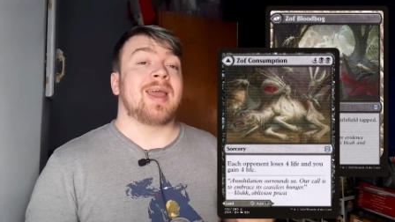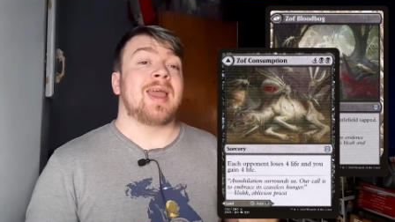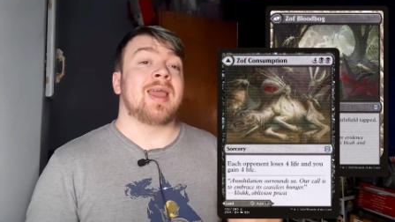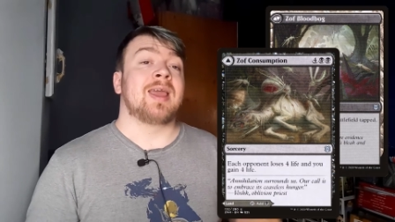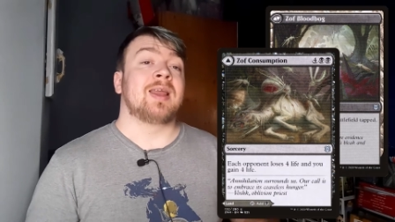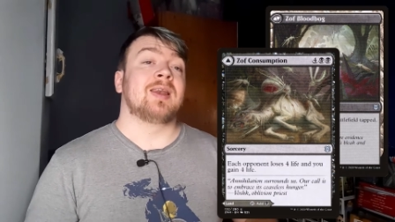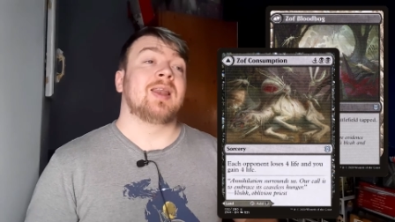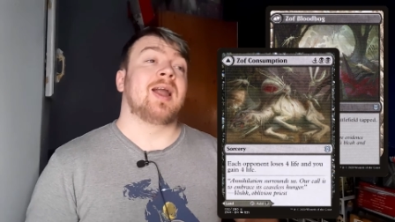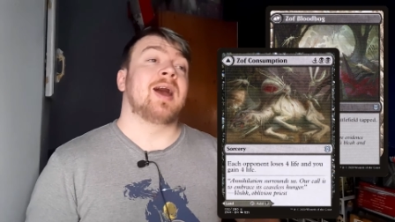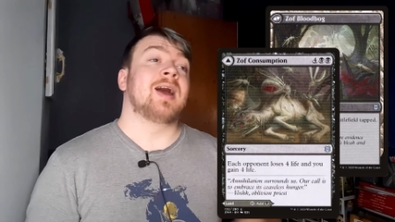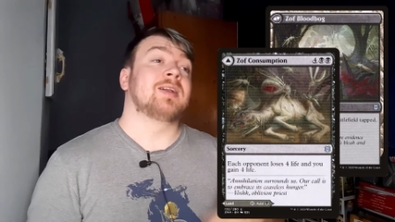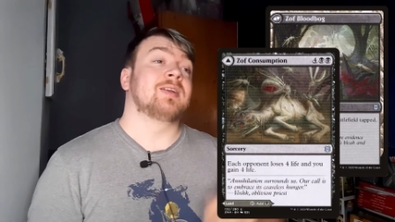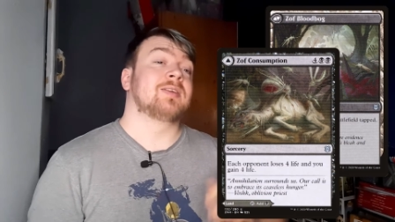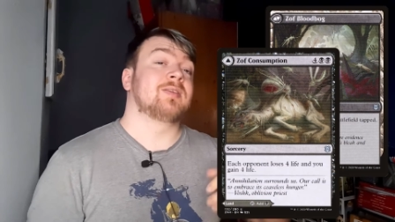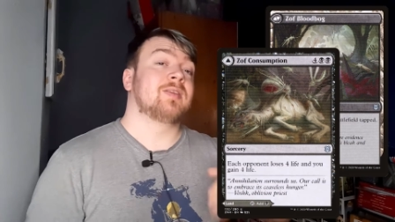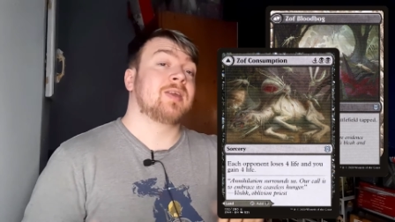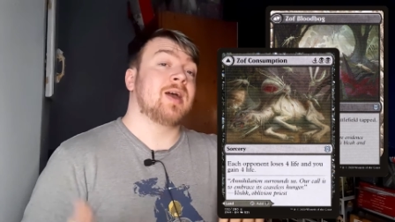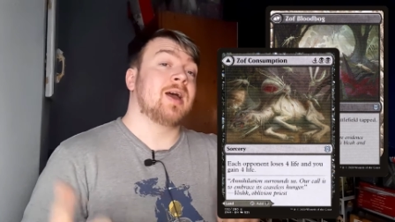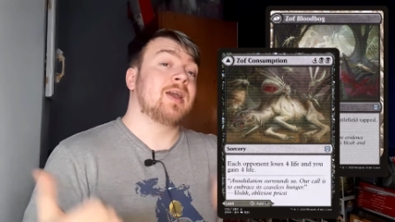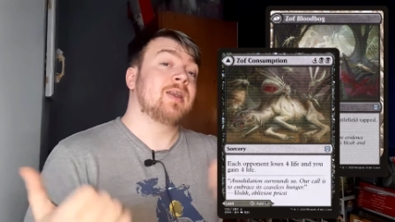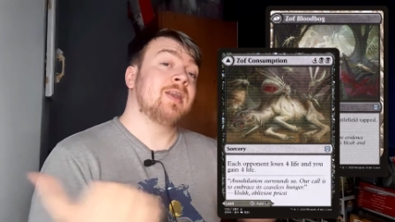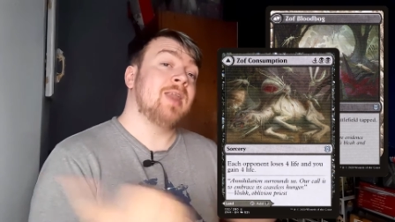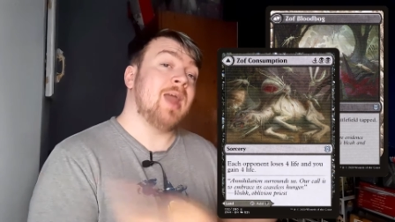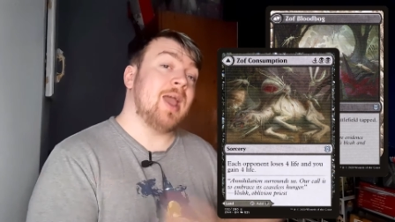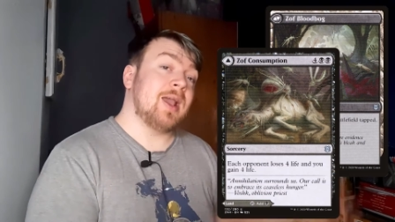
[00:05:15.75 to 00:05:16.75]
a land
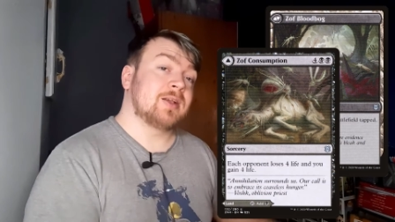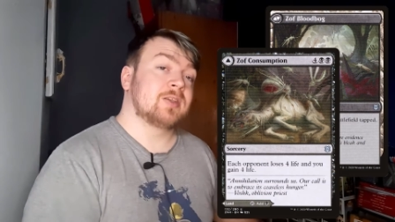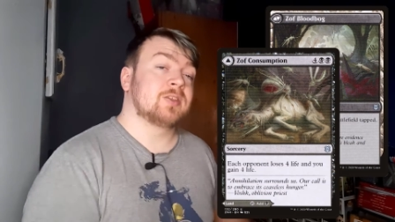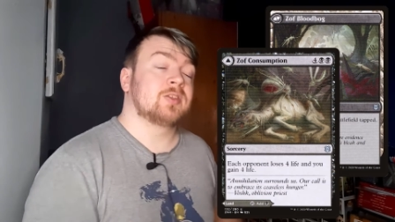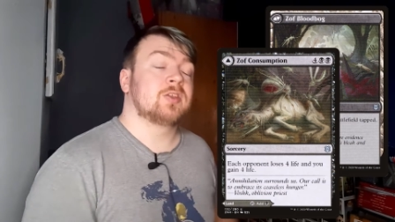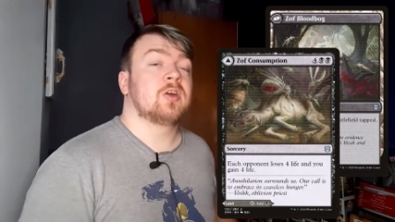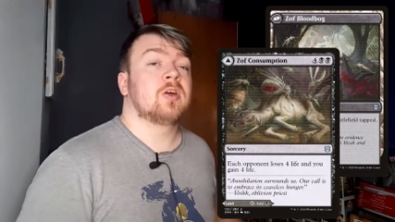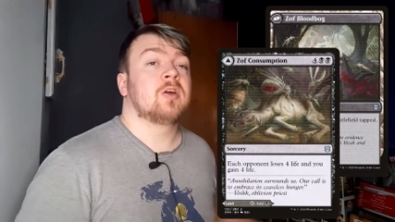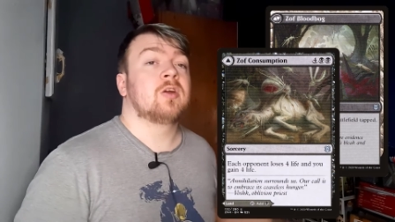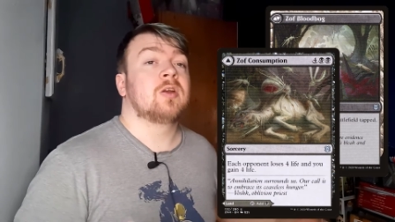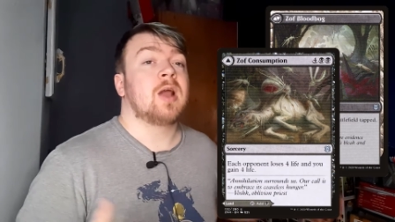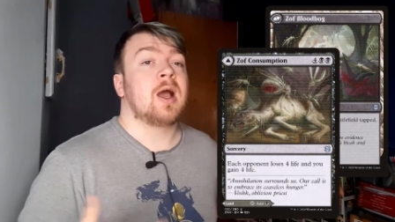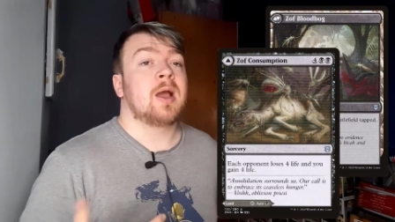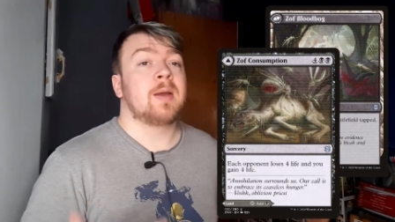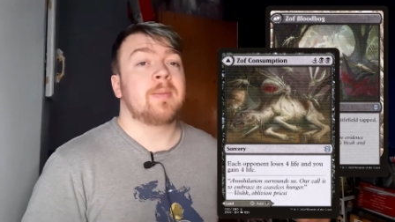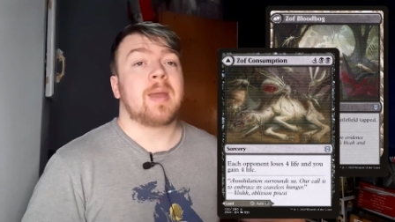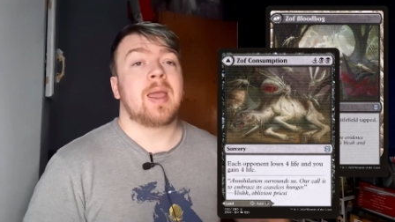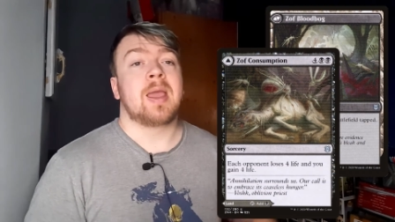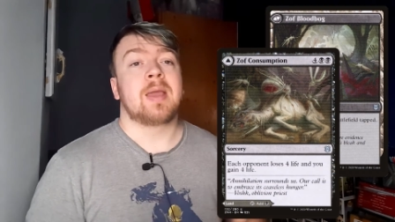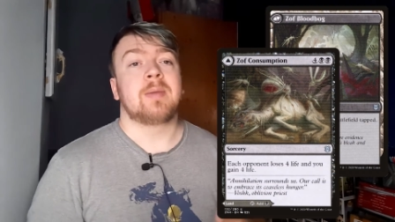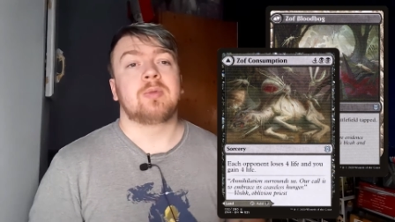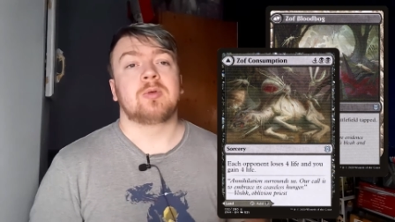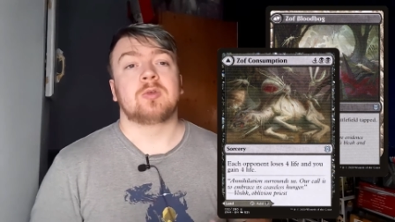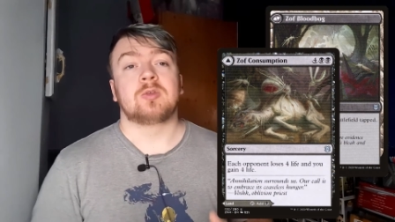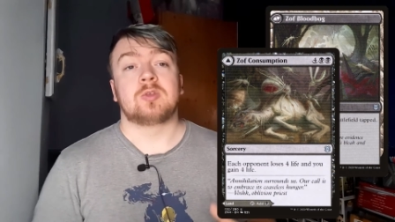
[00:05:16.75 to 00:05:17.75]
that next turn I'm
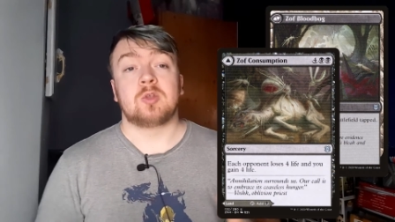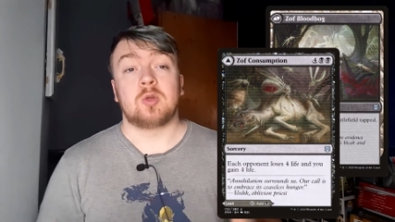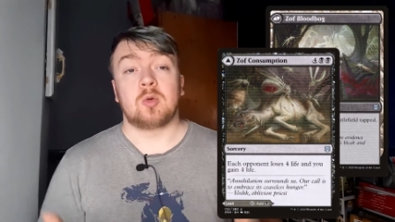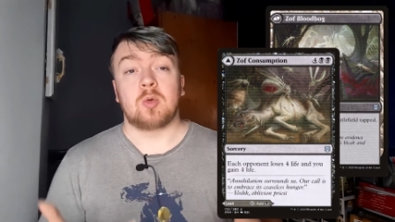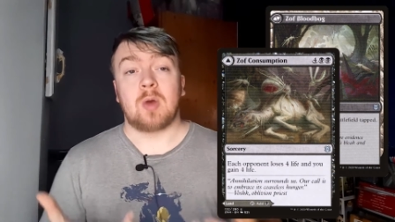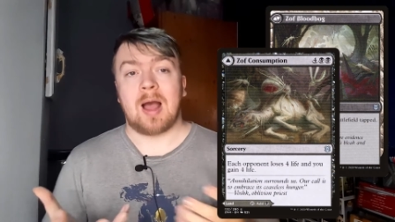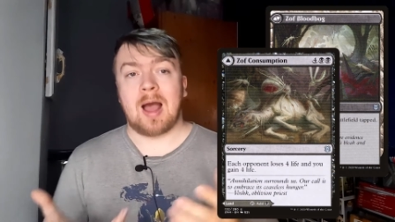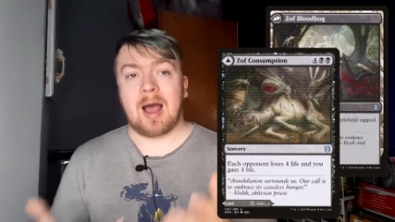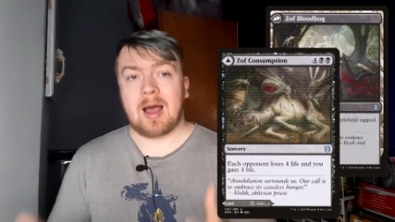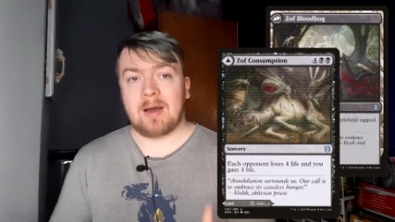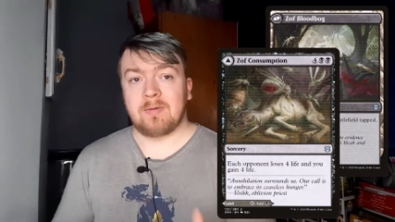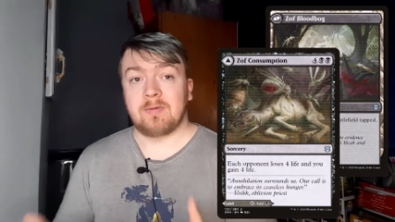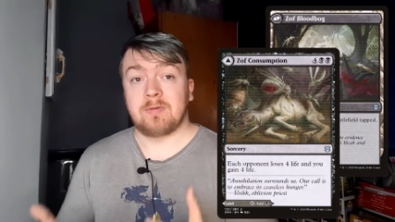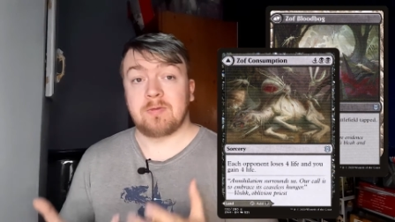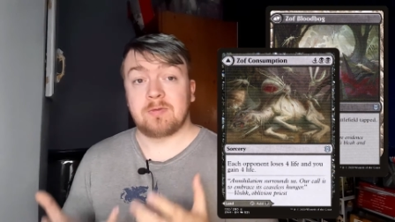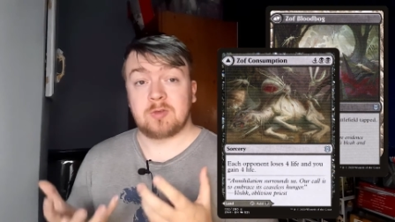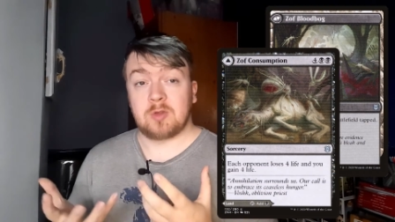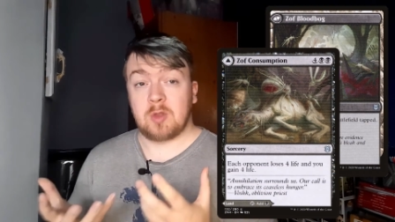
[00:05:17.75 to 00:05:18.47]
able to have